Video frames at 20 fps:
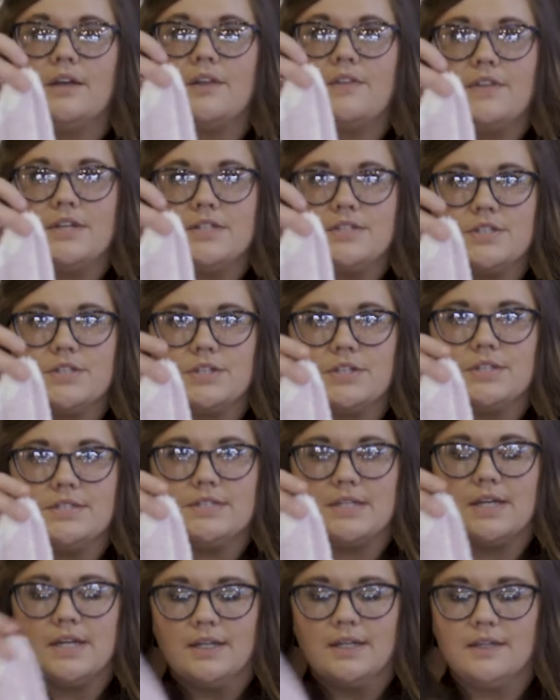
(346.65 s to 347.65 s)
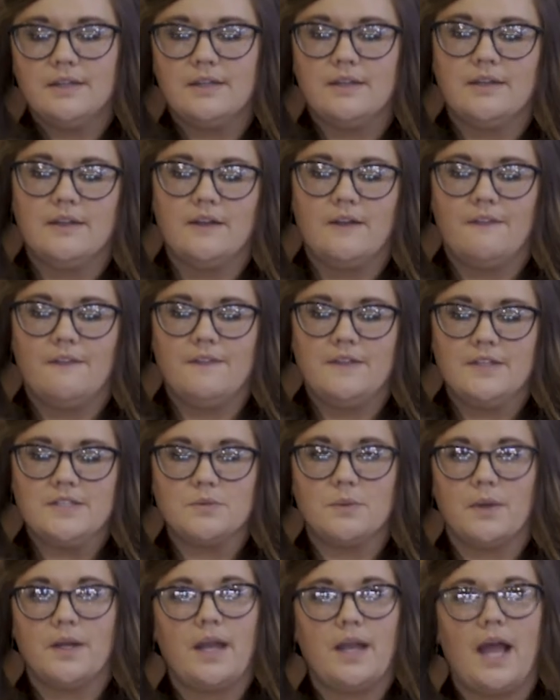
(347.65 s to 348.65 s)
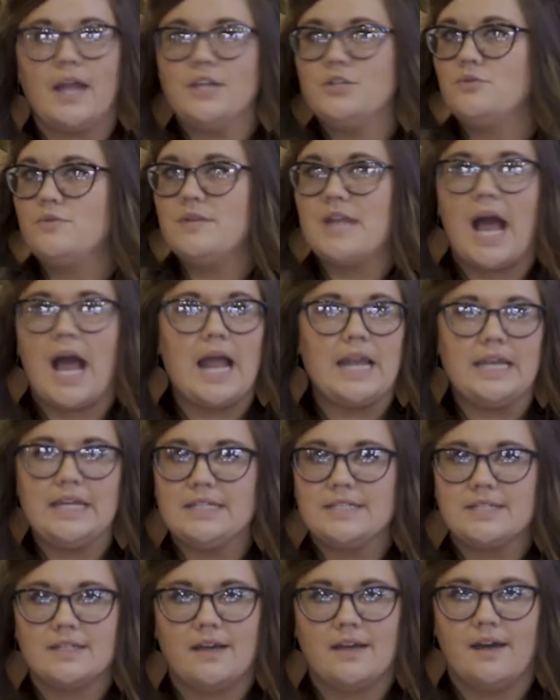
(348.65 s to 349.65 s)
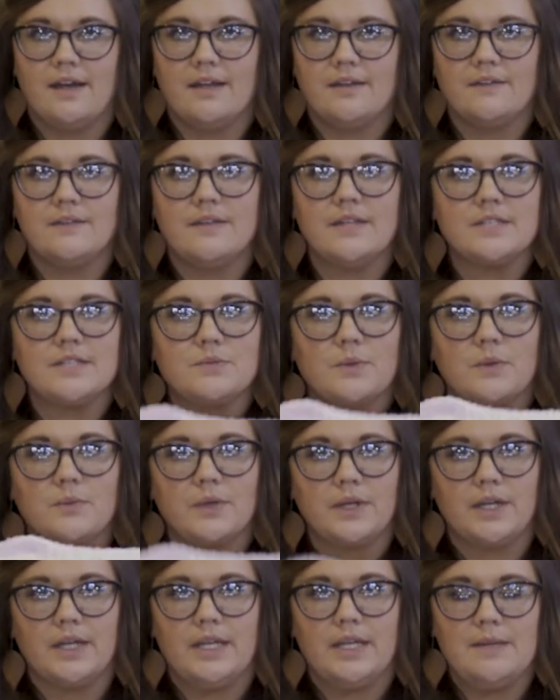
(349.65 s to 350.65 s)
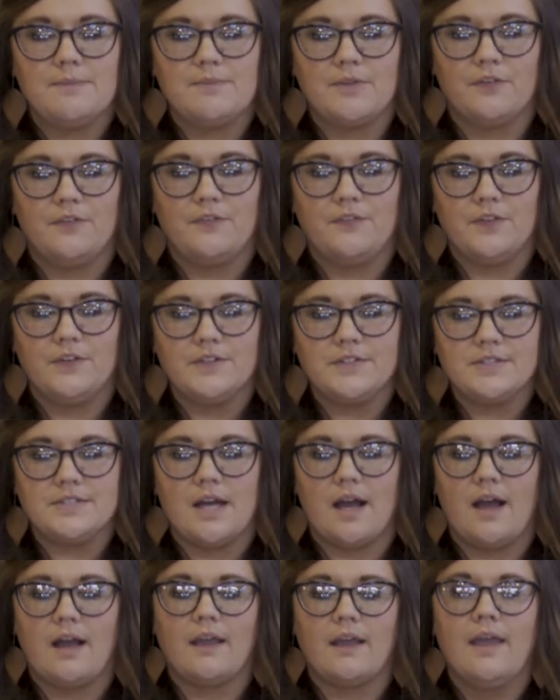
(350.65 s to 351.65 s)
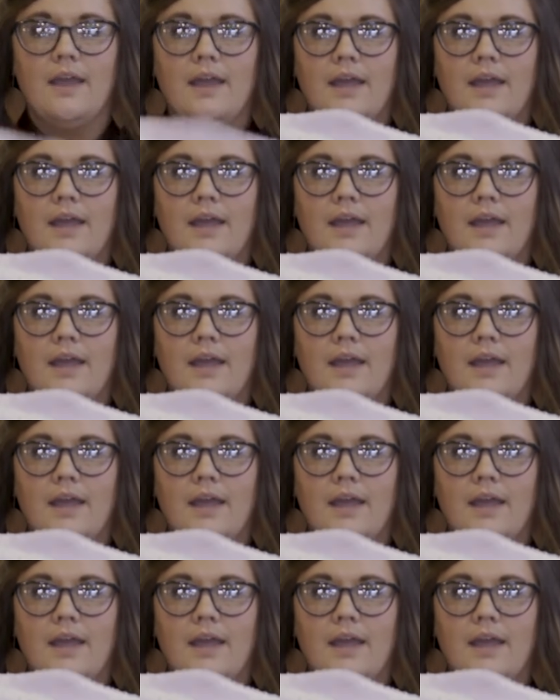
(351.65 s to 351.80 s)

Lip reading: This third sock, this one I do not need to cut. This one we're gonna keep the full sock.